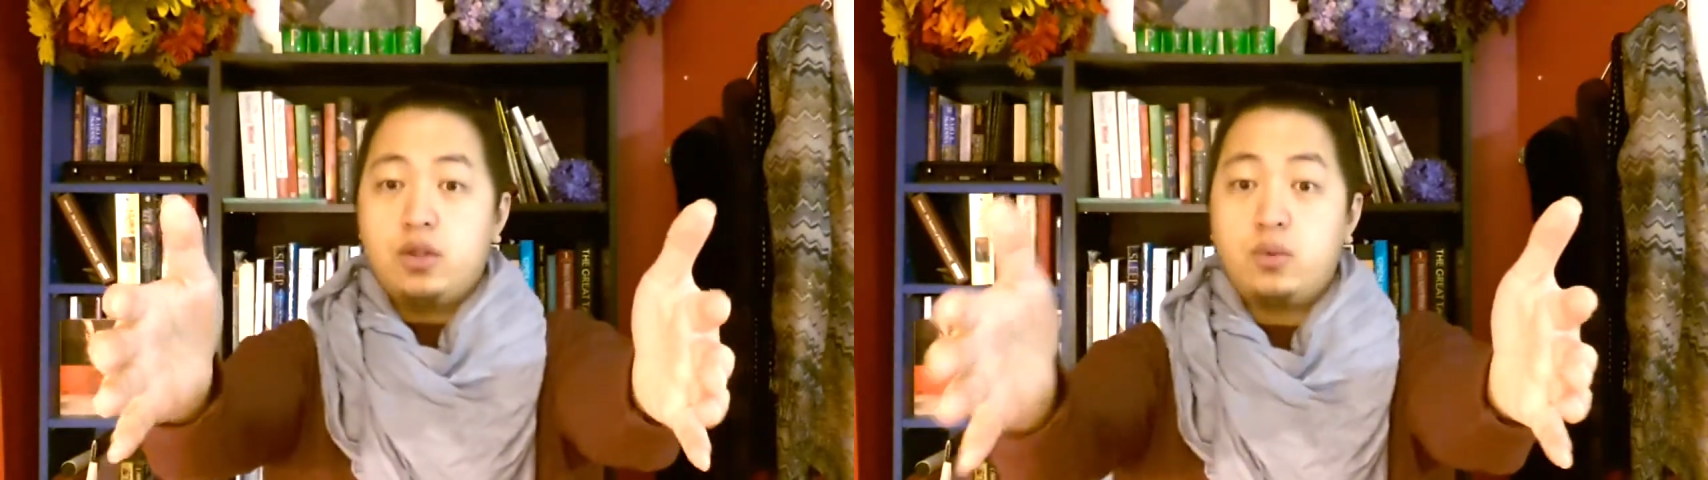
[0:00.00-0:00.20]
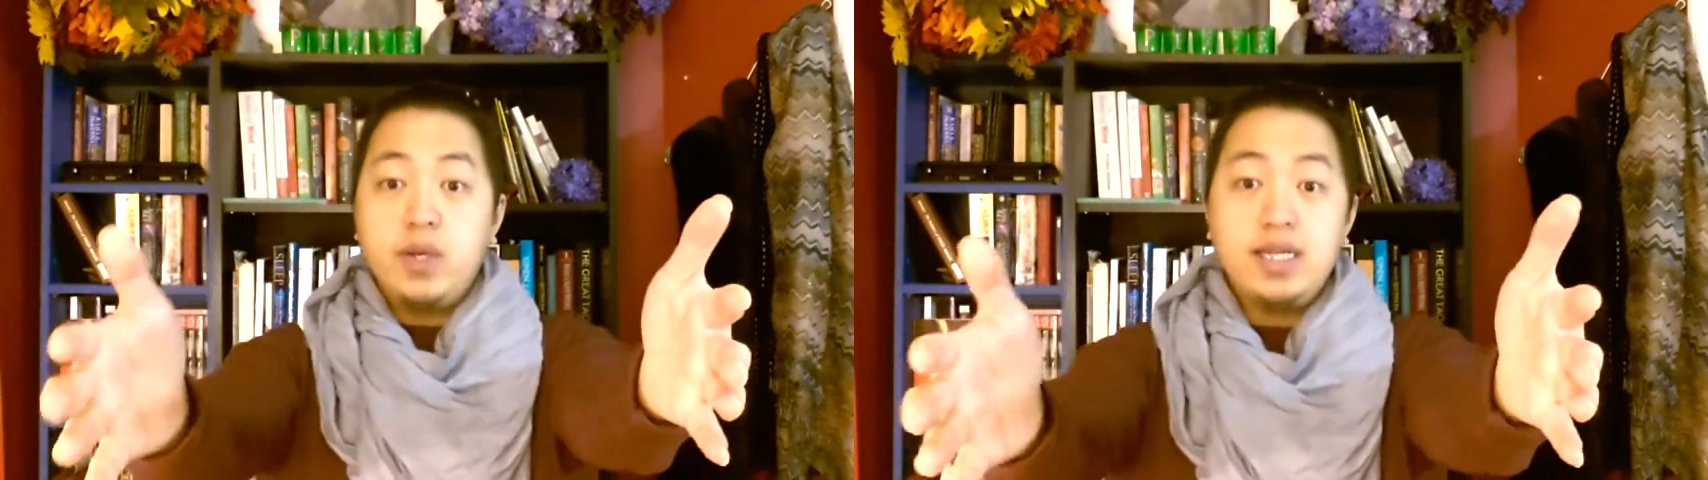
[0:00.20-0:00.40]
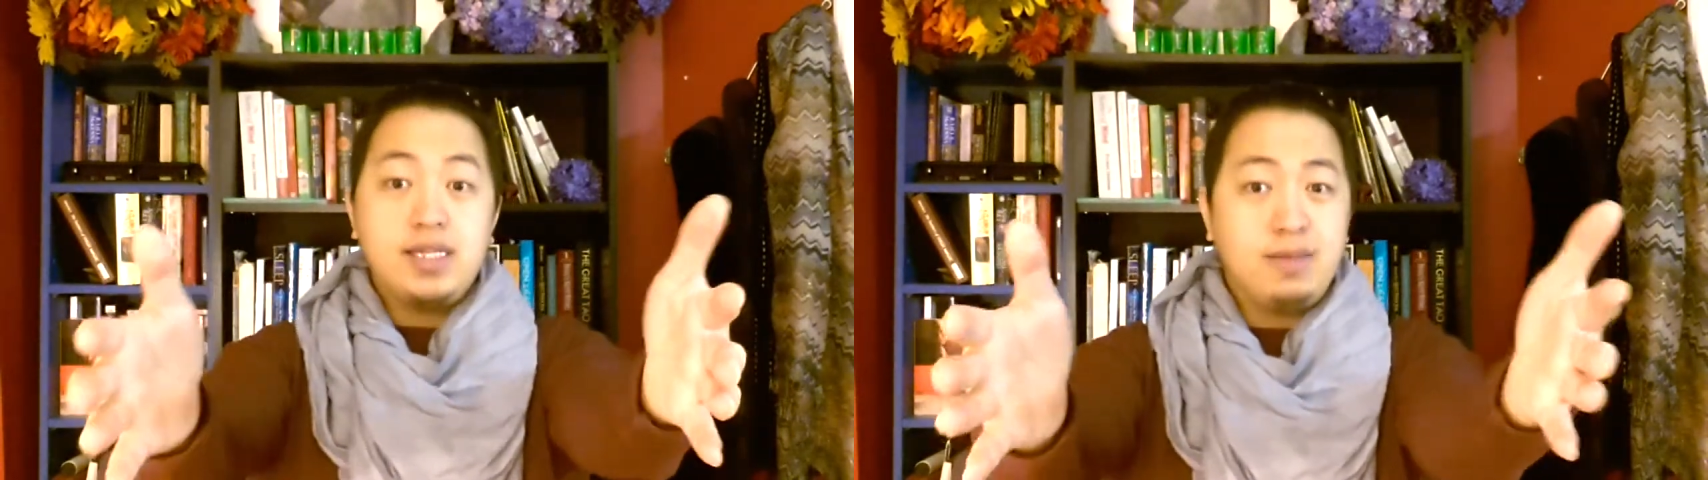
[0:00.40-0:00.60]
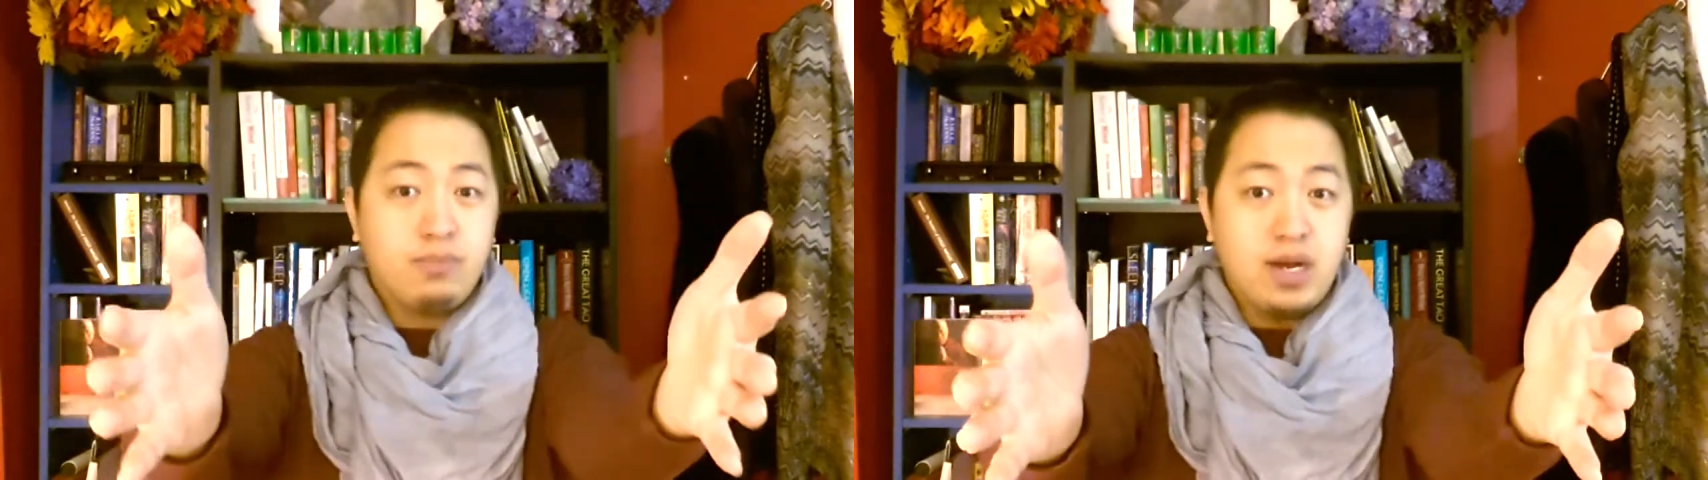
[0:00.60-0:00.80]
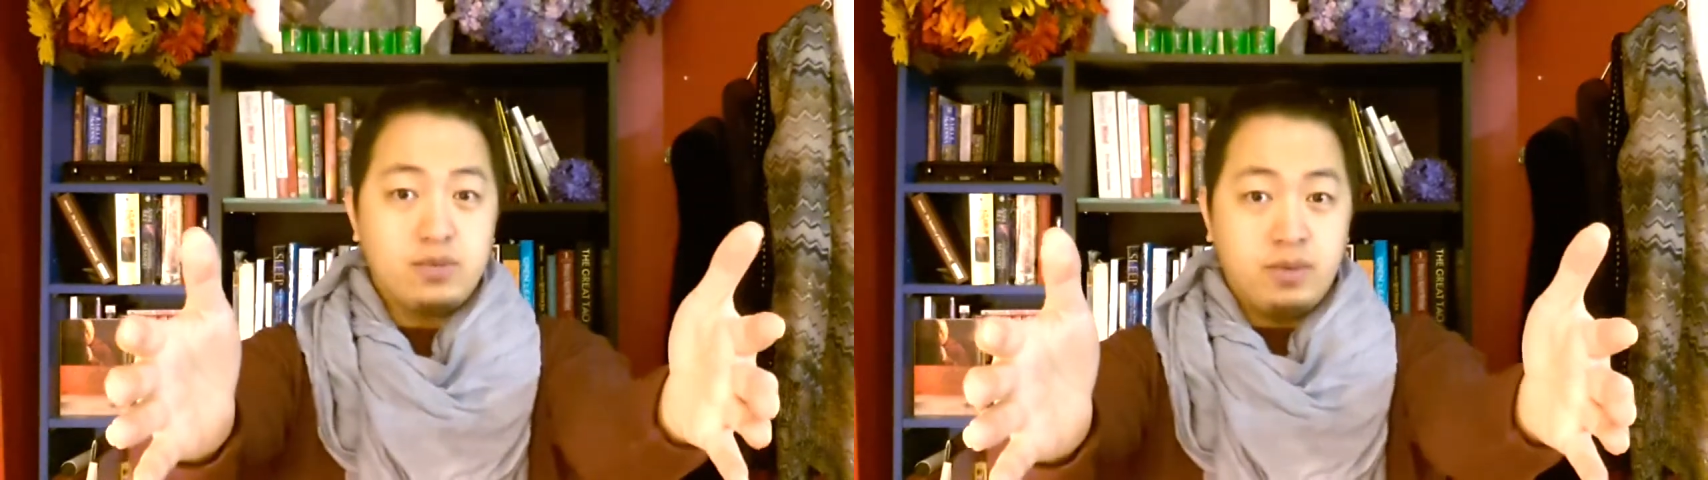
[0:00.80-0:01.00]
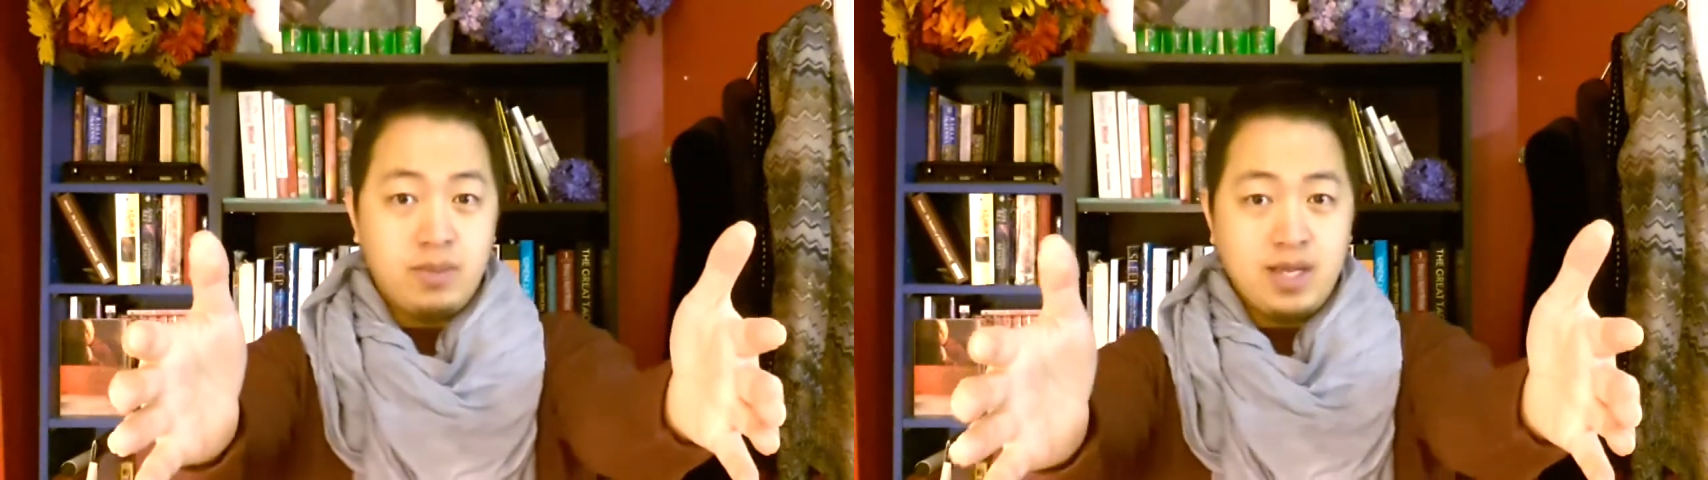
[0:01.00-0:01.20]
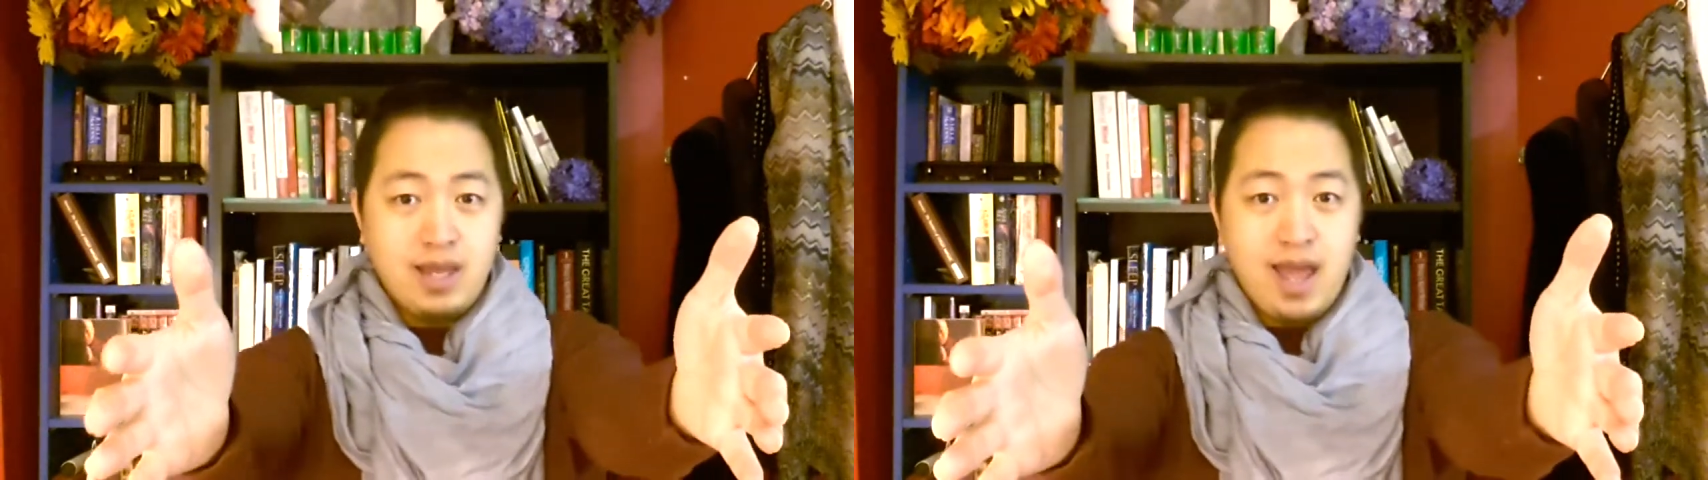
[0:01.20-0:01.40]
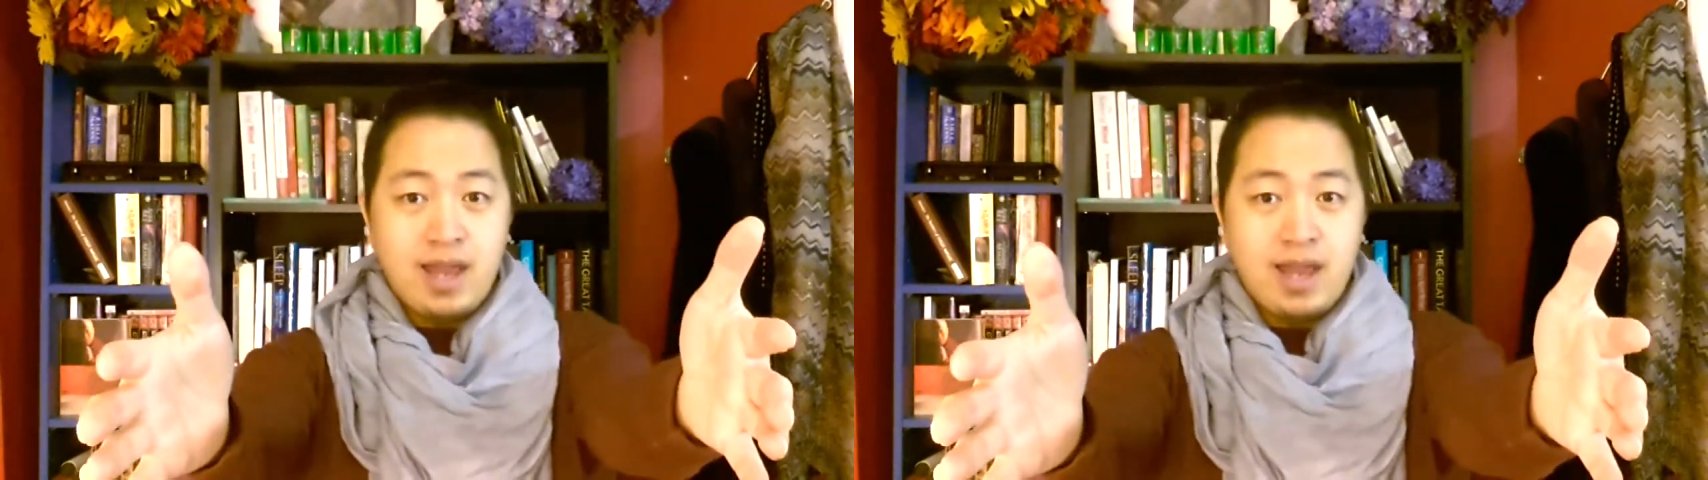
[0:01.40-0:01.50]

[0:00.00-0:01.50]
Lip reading: 3 deep breaths with me,